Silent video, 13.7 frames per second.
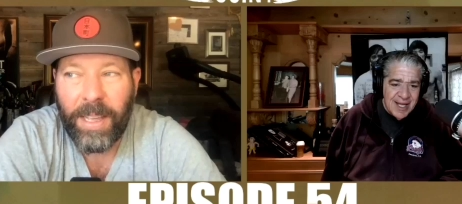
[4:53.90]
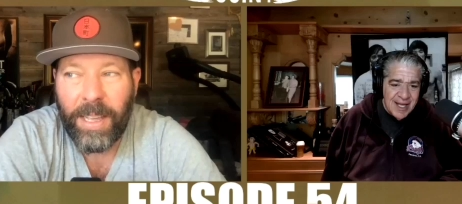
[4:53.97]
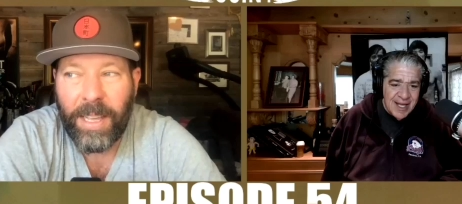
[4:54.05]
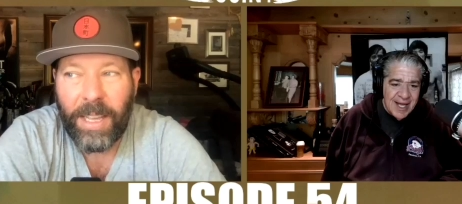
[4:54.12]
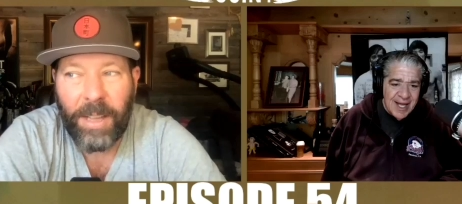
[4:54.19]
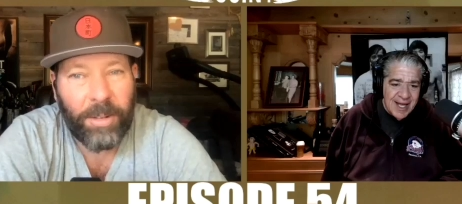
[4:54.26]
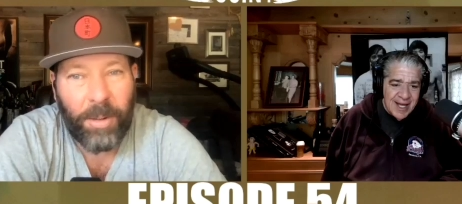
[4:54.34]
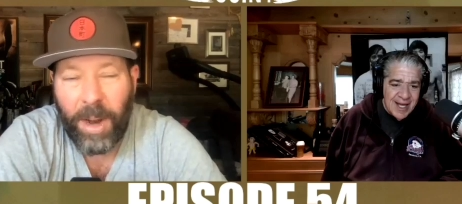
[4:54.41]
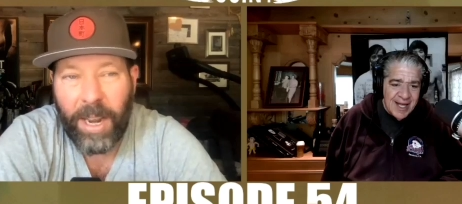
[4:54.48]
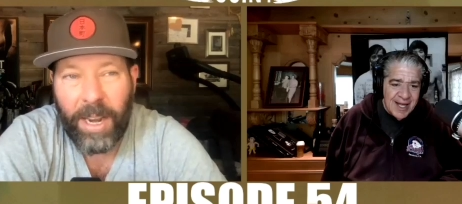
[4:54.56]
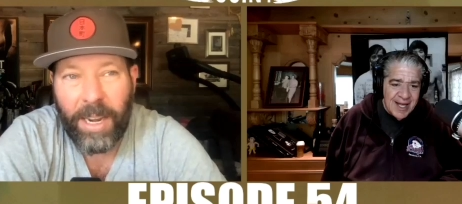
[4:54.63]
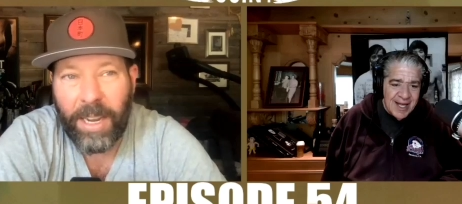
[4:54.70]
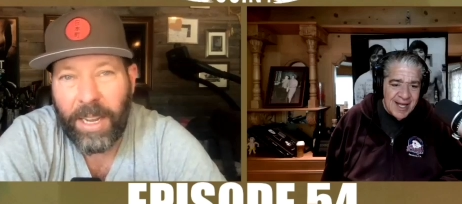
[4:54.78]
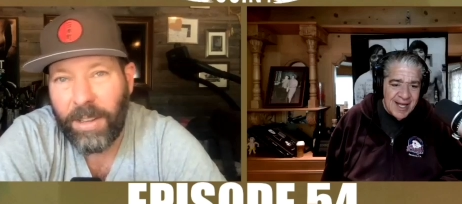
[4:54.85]
Speaker 1: He's
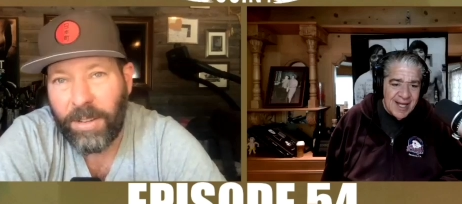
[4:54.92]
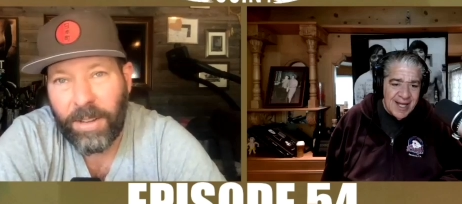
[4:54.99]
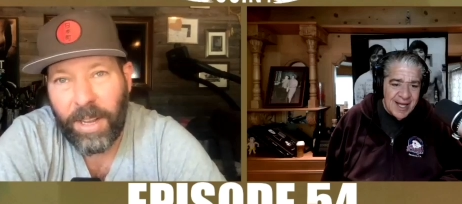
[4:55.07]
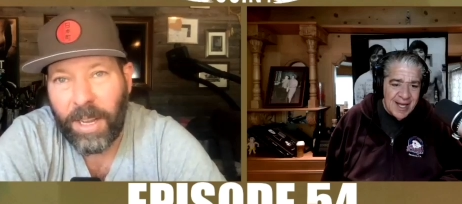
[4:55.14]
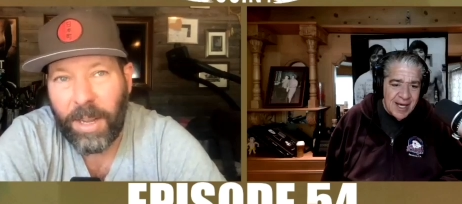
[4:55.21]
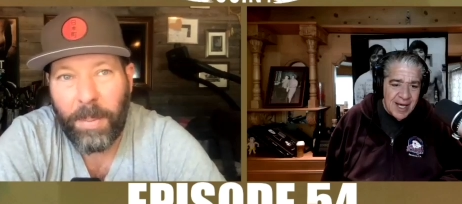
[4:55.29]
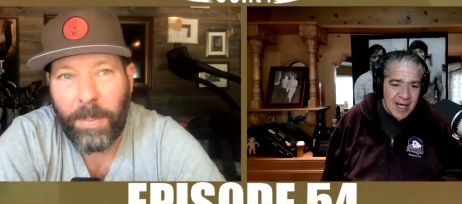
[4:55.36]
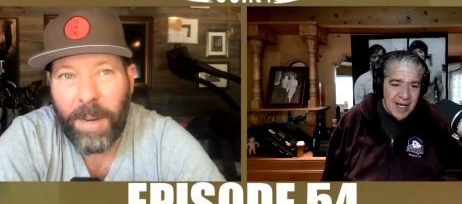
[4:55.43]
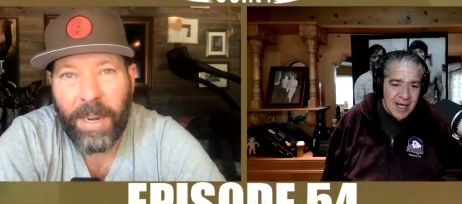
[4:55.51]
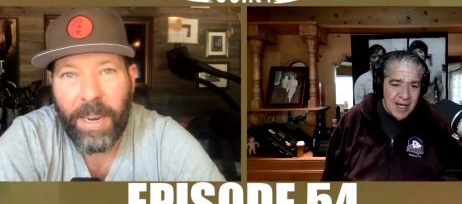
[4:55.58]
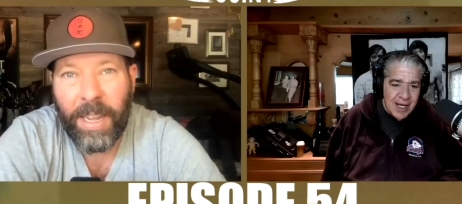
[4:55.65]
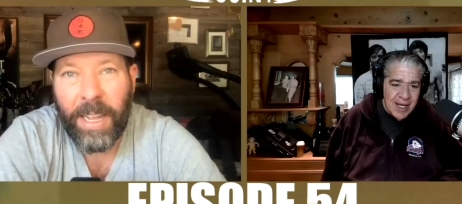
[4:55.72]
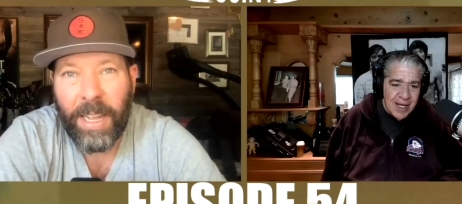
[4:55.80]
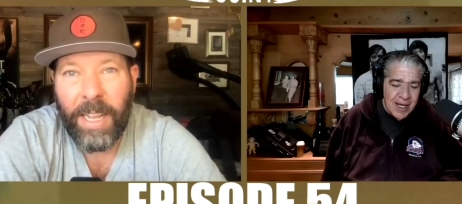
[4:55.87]
great. He's. I mean,
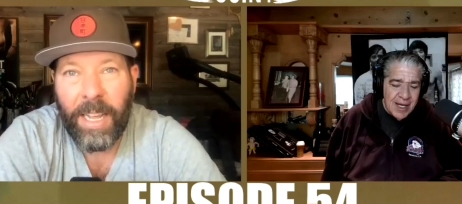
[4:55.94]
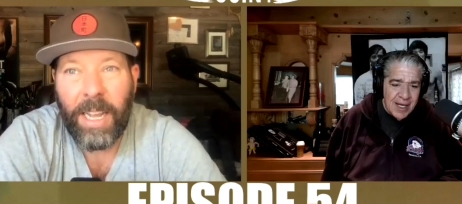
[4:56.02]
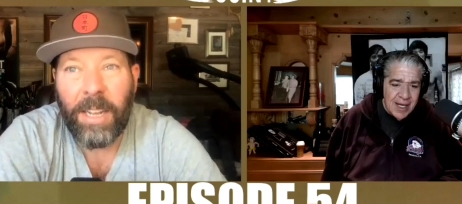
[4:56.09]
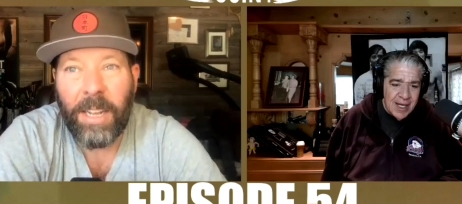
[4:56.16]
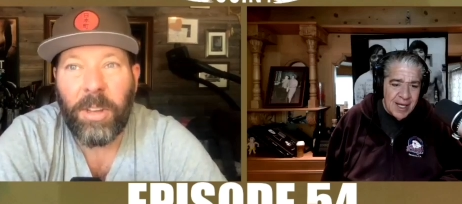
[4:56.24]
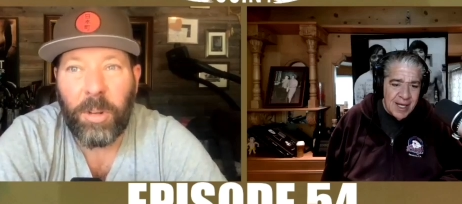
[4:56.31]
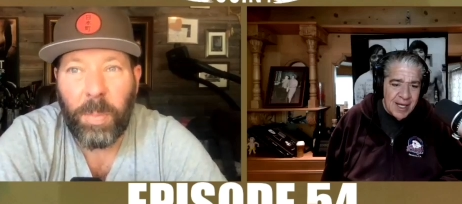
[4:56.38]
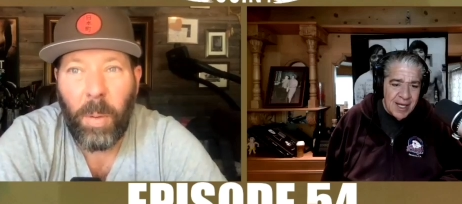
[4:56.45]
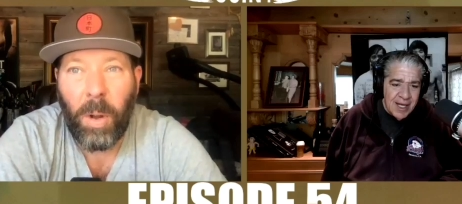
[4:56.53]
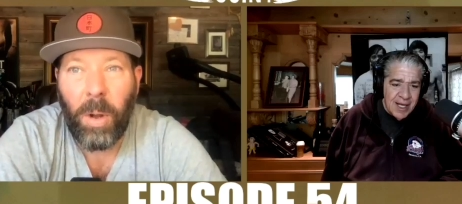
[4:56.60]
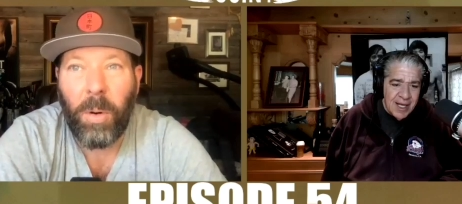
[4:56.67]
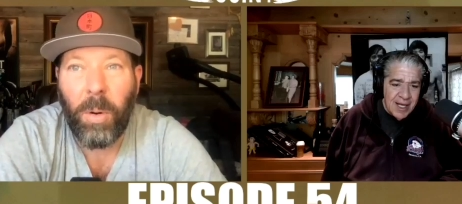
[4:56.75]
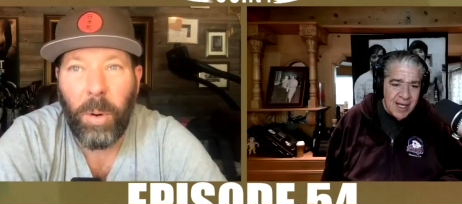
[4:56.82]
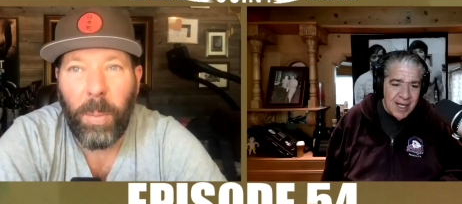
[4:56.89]
it's a small
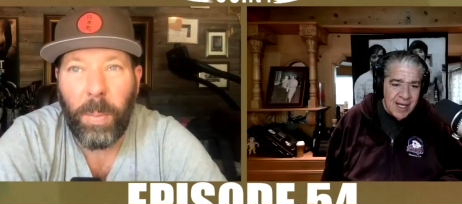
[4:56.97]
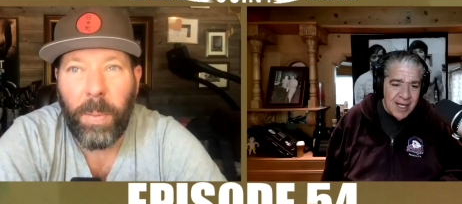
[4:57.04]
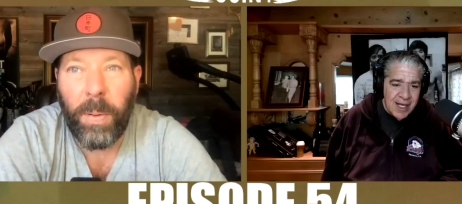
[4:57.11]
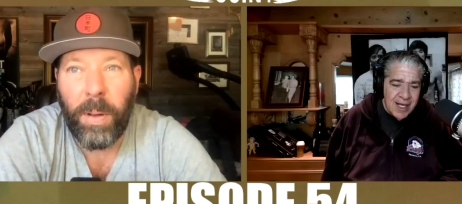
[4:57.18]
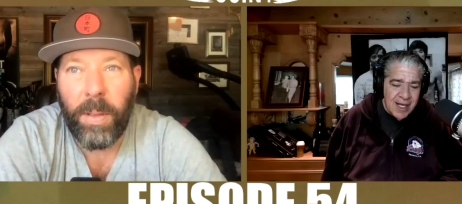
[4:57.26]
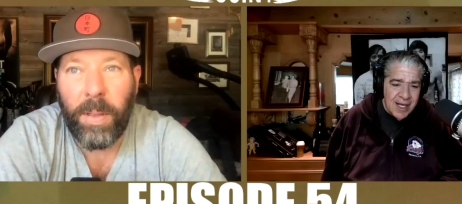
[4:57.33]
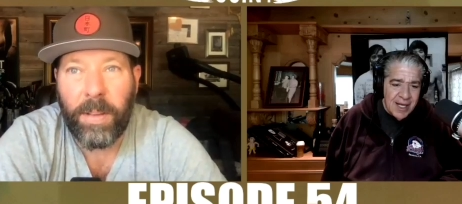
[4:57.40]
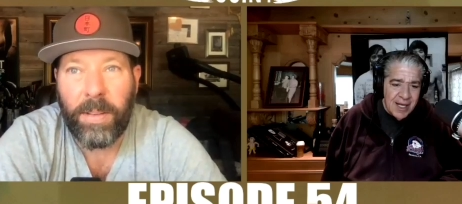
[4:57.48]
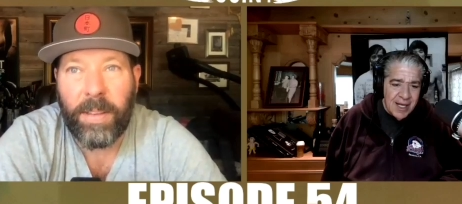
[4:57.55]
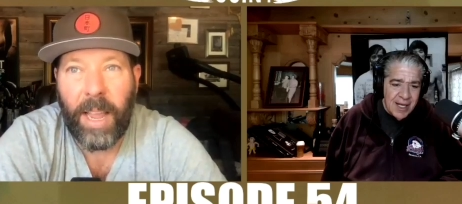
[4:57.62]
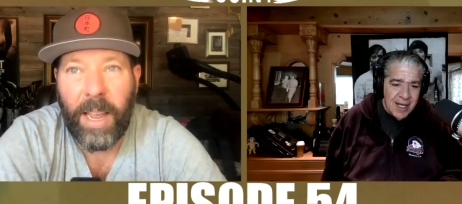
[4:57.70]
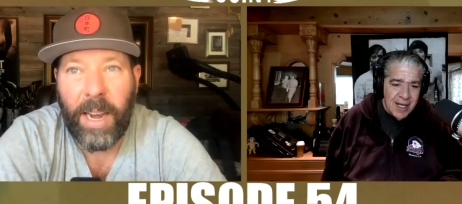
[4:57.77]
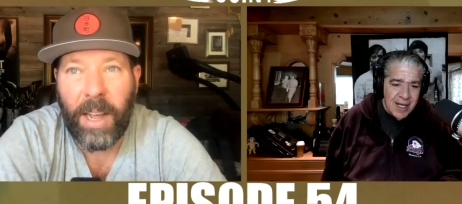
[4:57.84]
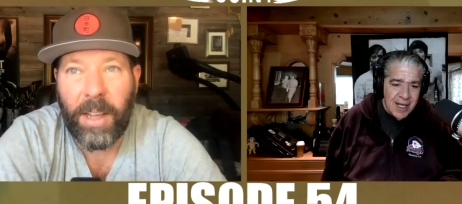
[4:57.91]
group that's
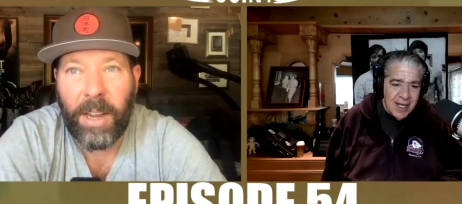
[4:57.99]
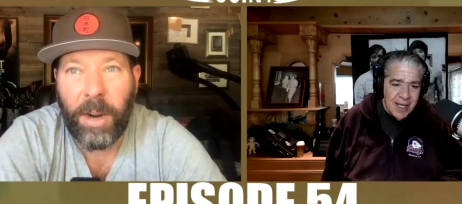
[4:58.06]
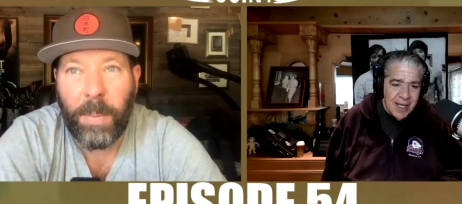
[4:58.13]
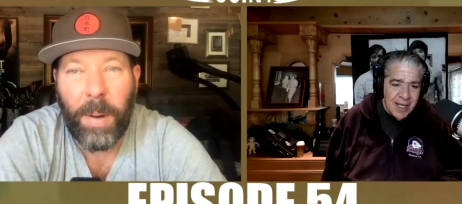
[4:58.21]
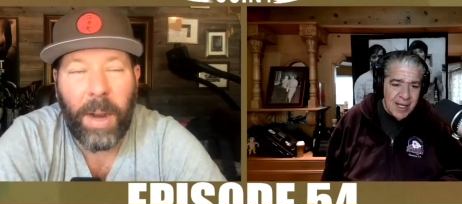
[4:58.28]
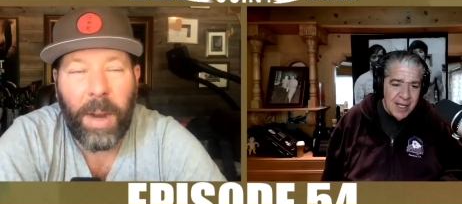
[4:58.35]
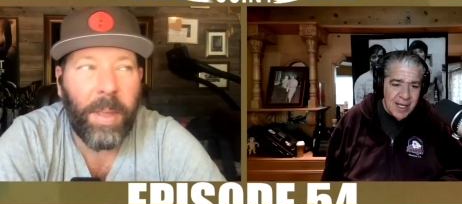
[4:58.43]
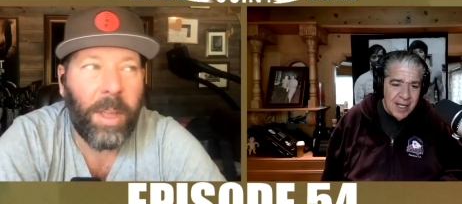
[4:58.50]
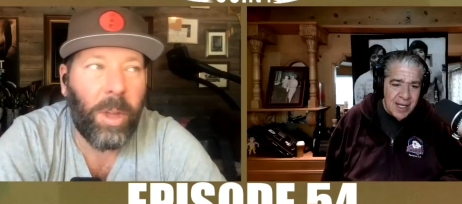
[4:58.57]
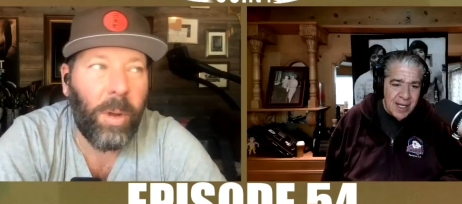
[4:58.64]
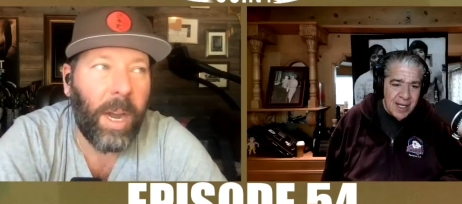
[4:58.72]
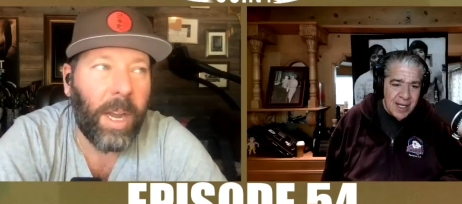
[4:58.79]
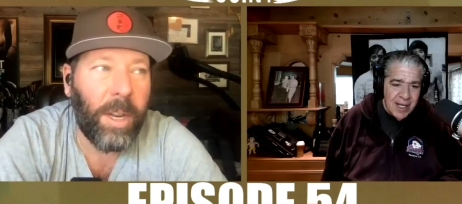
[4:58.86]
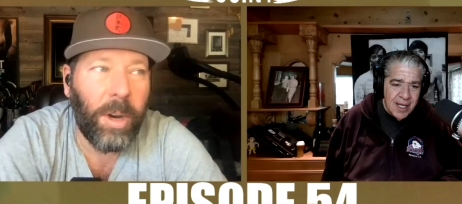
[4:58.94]
staying out here, but I think you
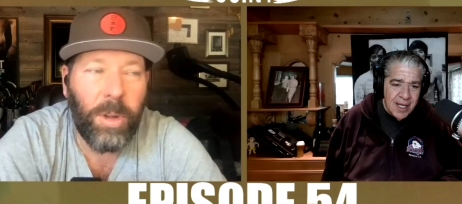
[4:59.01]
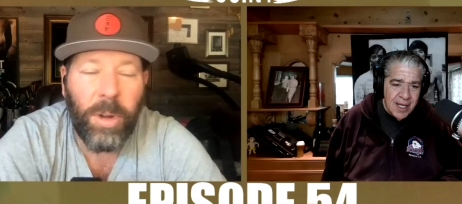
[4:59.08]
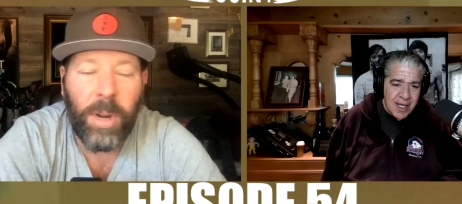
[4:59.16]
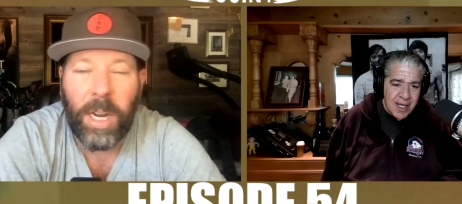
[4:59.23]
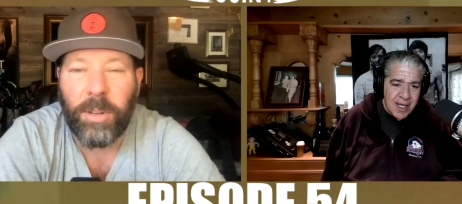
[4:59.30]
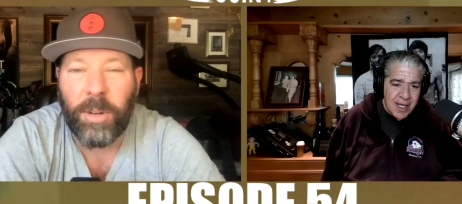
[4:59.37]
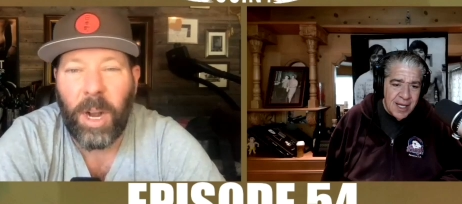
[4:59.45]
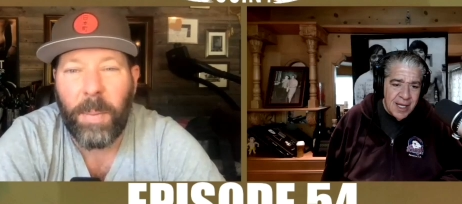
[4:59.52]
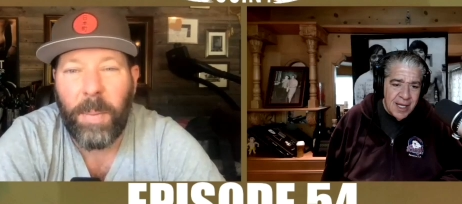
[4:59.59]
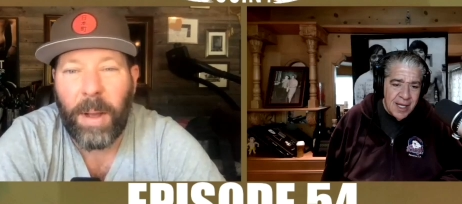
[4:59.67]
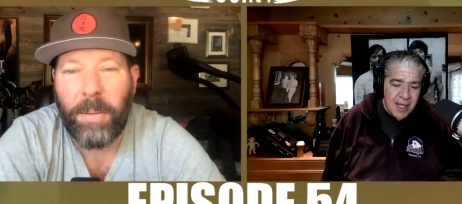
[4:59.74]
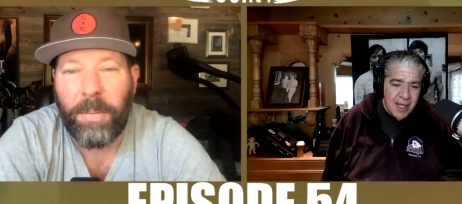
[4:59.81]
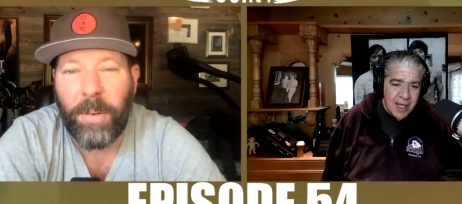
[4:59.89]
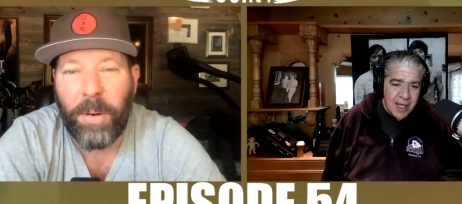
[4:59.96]
got. You know, you guys will come
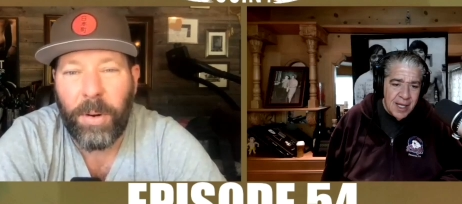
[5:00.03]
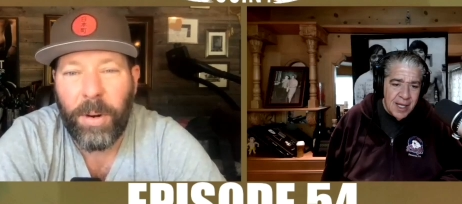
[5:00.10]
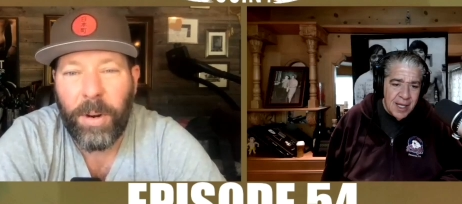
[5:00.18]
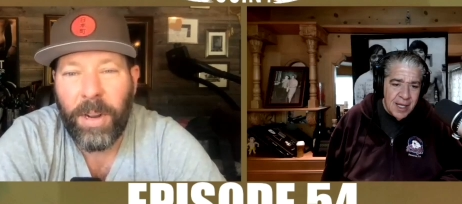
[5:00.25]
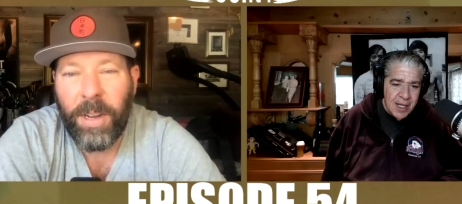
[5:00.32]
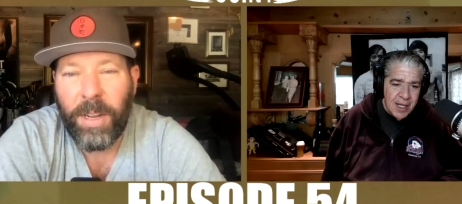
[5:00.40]
out for.